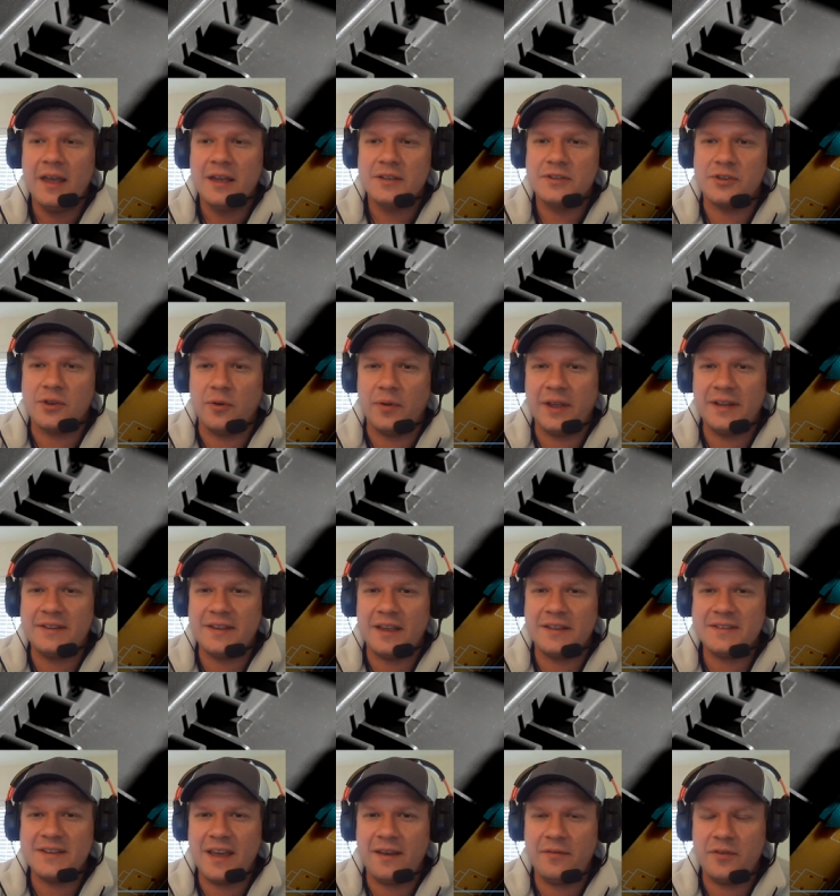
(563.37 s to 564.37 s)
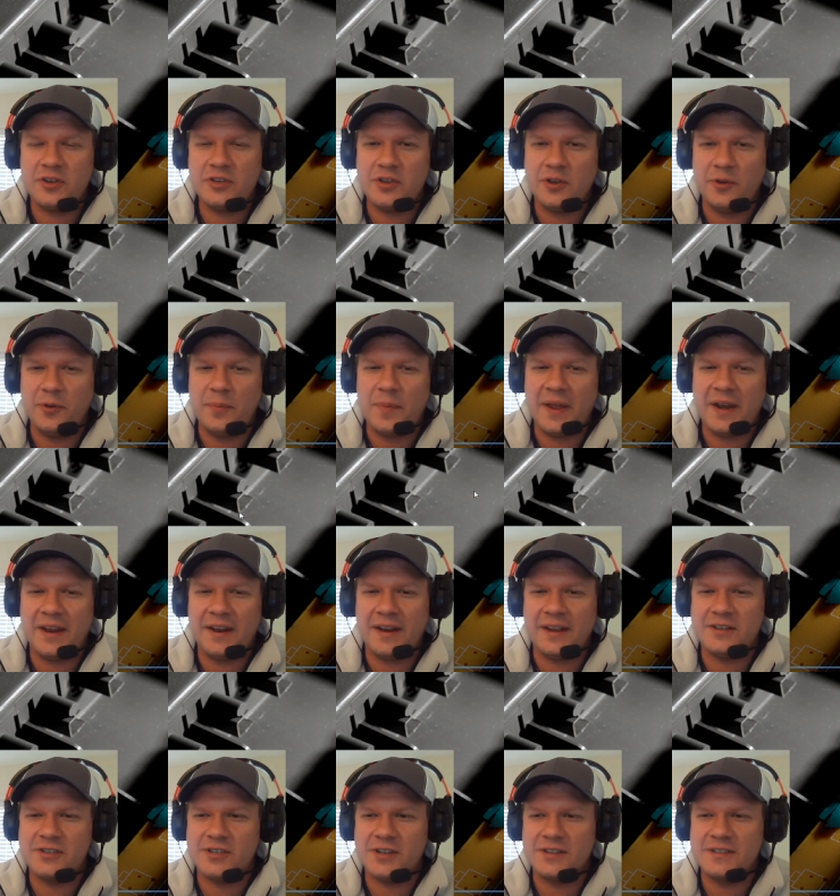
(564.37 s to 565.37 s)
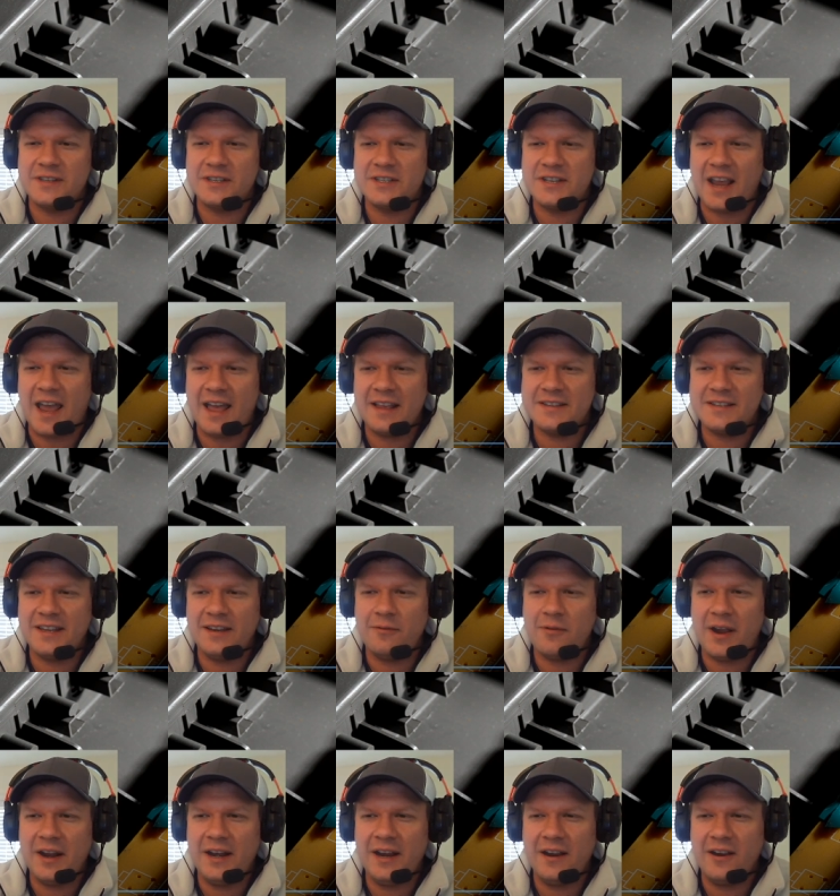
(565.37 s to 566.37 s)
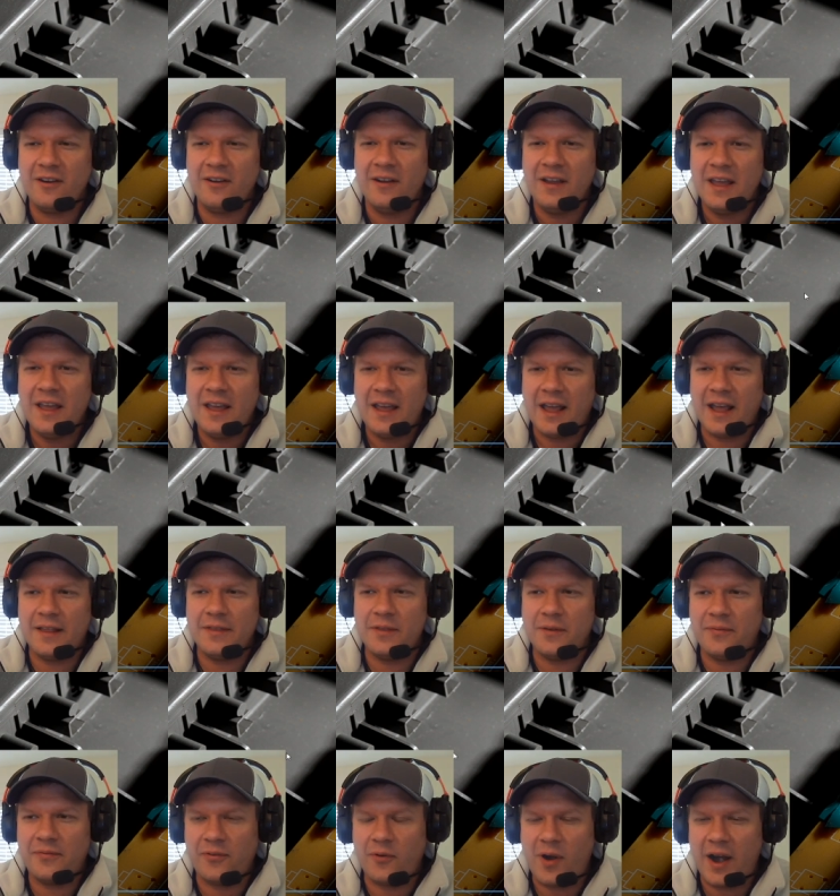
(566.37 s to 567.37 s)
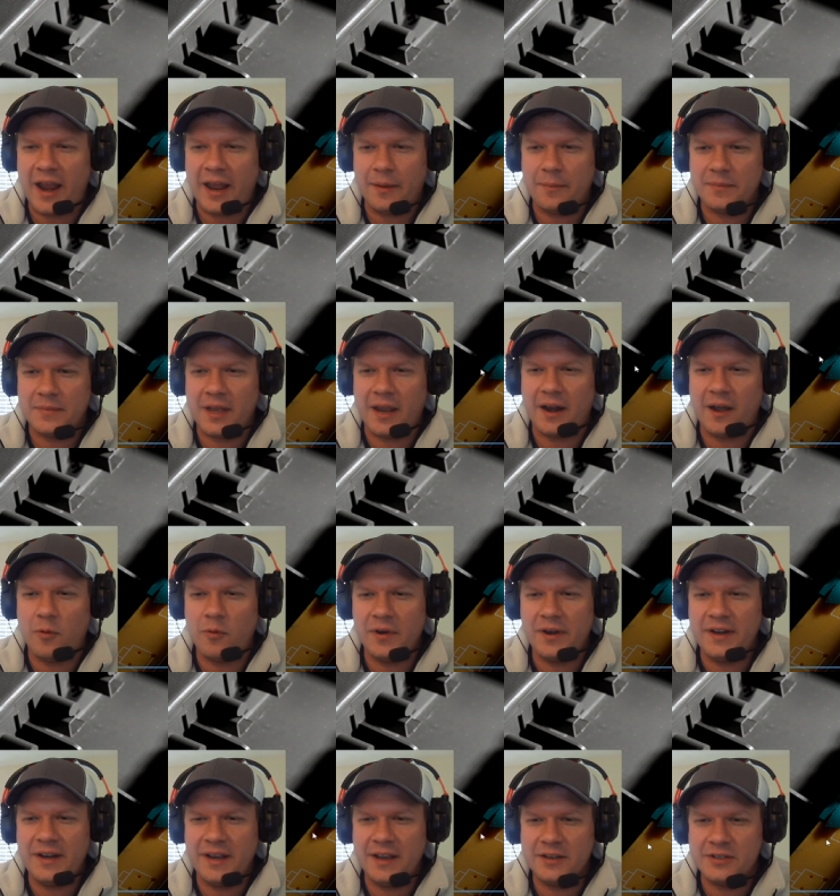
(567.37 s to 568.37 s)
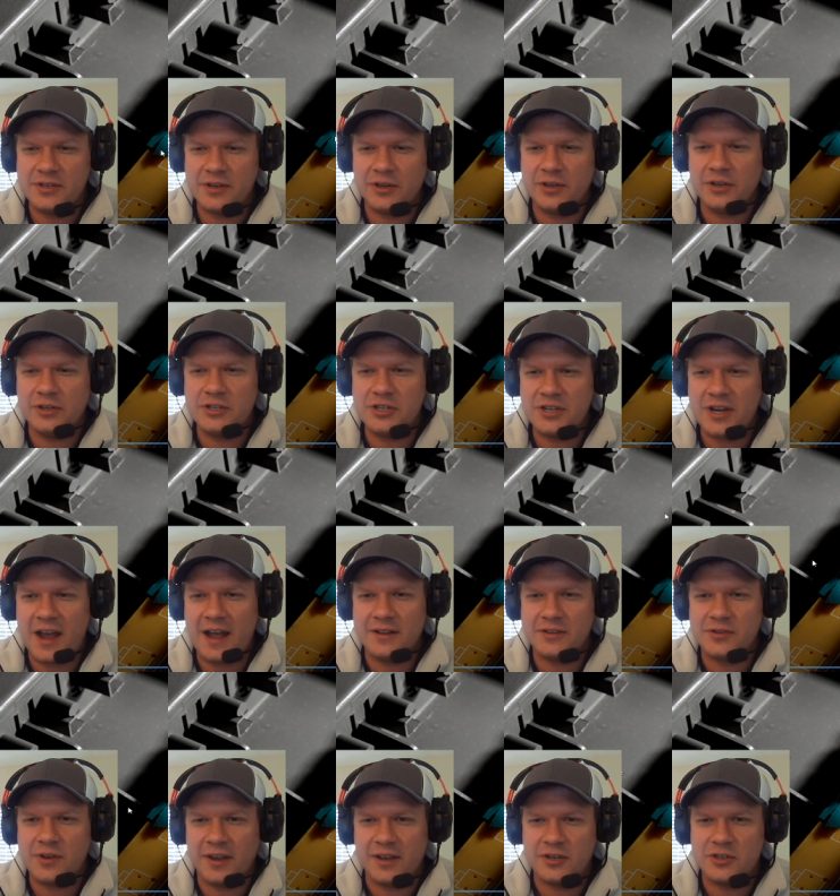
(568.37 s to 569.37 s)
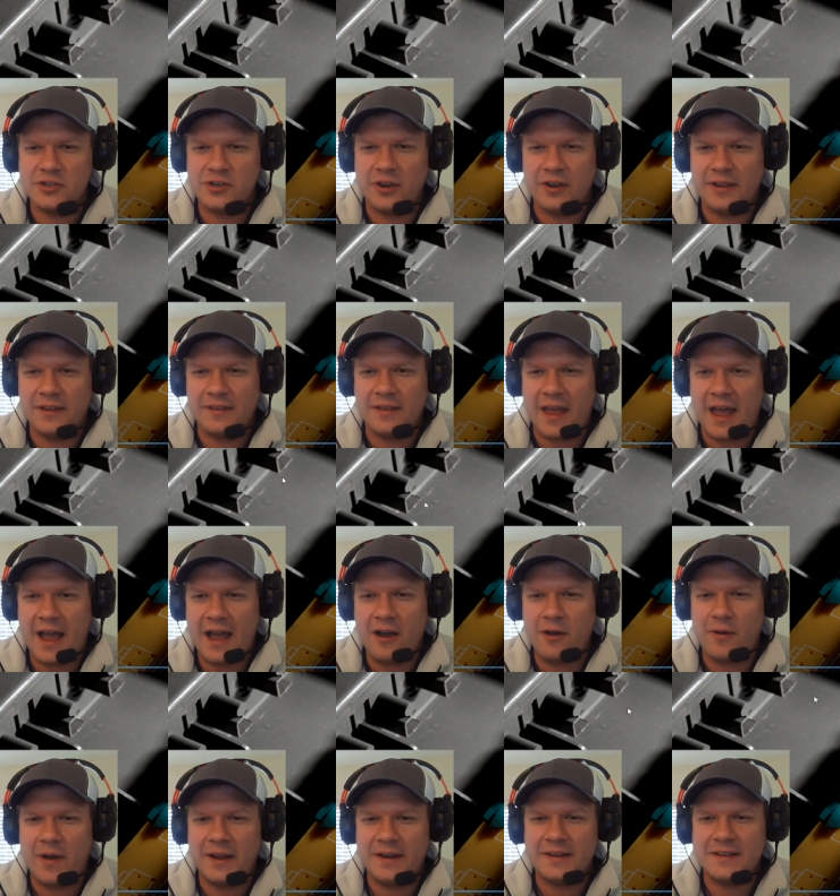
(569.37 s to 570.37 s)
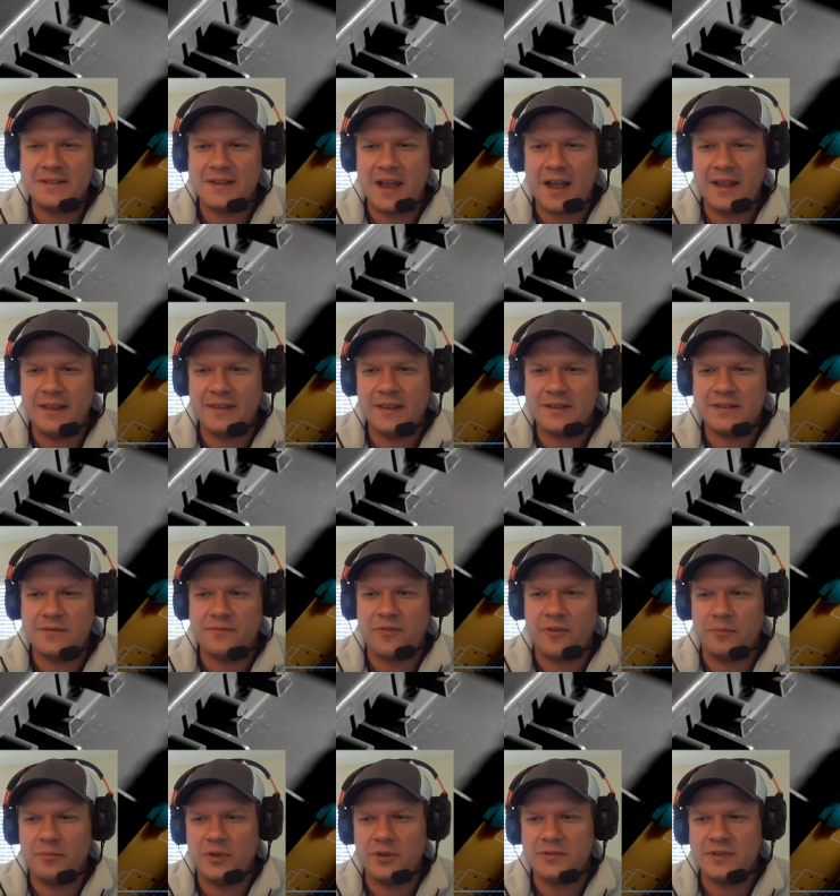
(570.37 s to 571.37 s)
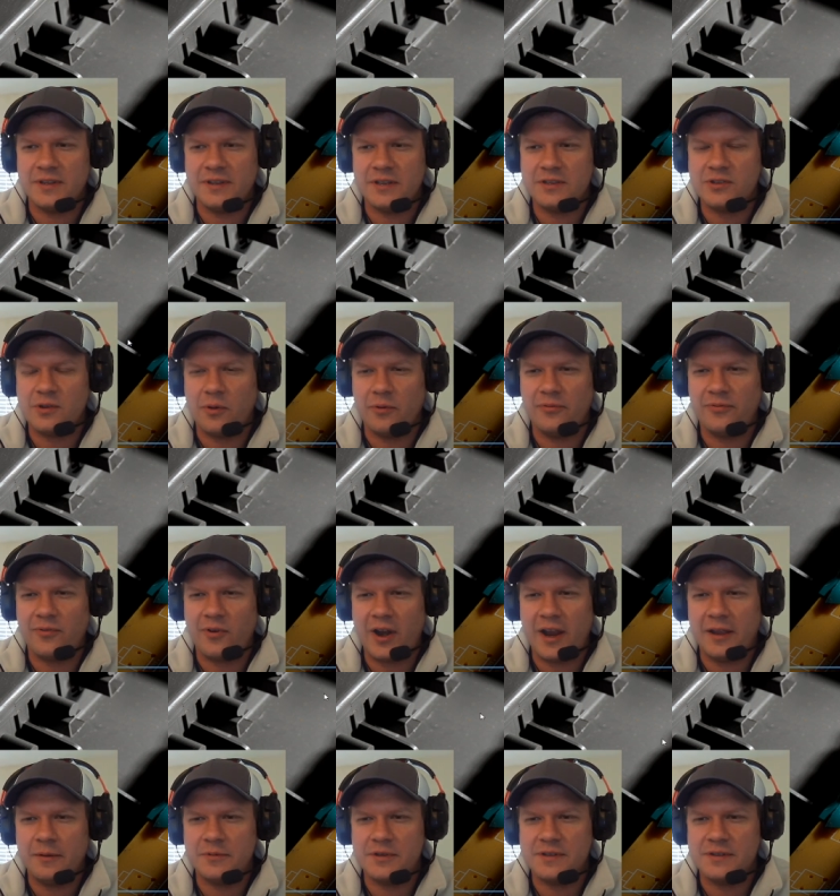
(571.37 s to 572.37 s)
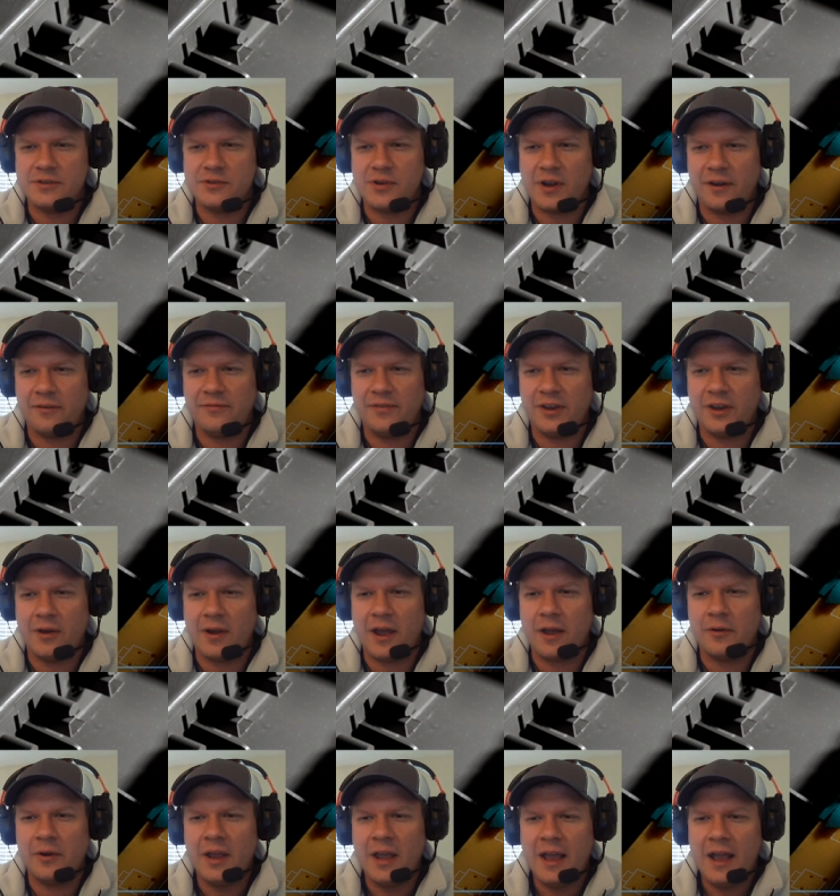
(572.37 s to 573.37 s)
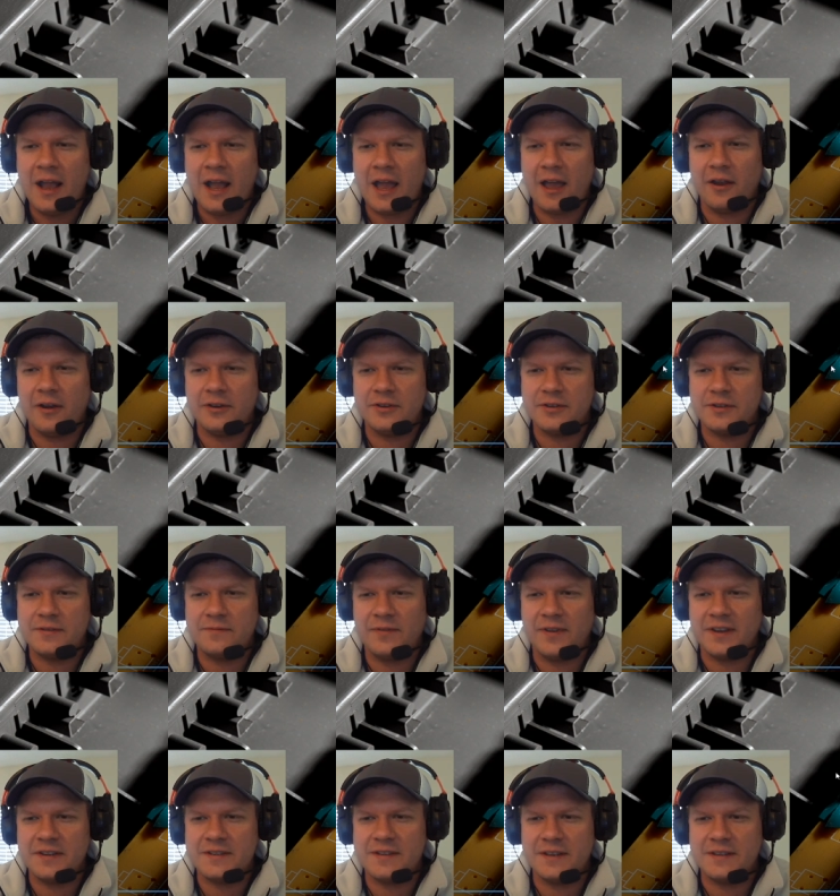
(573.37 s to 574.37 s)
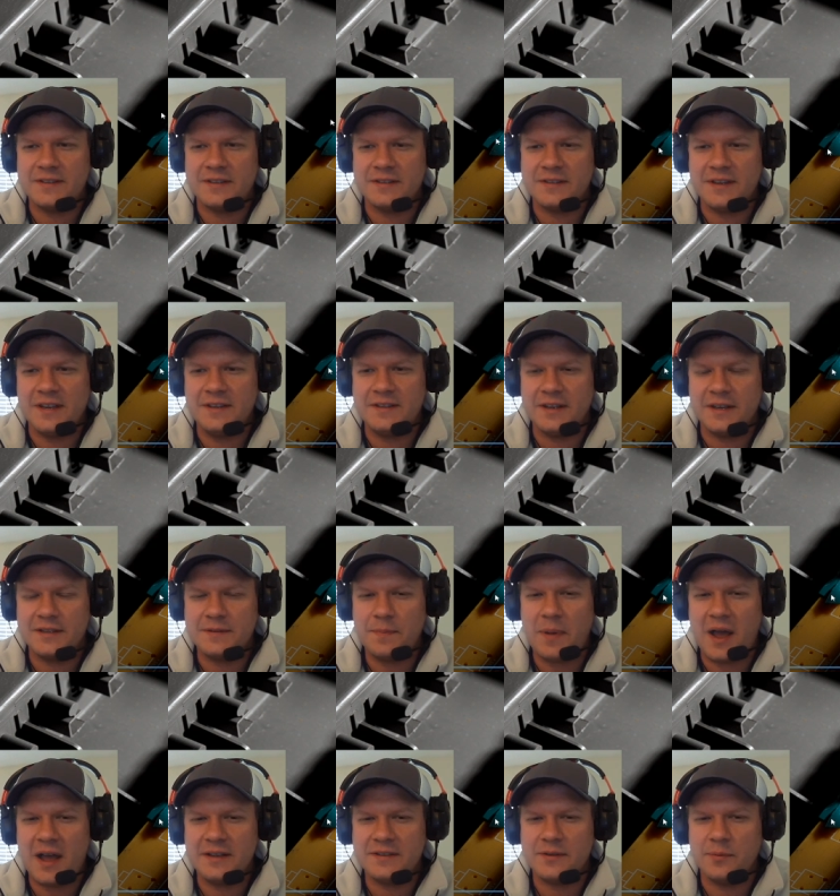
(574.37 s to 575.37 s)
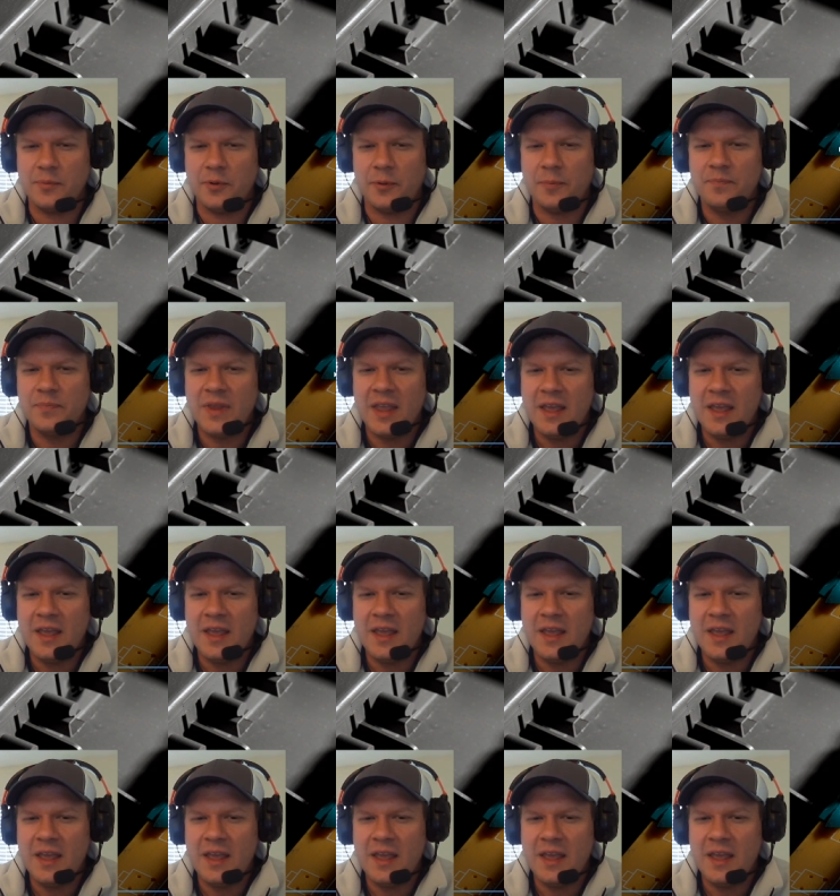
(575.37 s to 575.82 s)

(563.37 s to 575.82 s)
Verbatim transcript: So it doesn't have a tube in it. It's just the chassis right here and the frame. And I wanted to get you a good shot so I could show you how I designed this from using this old frame just to try to figure out how to just fix this as easy as possible.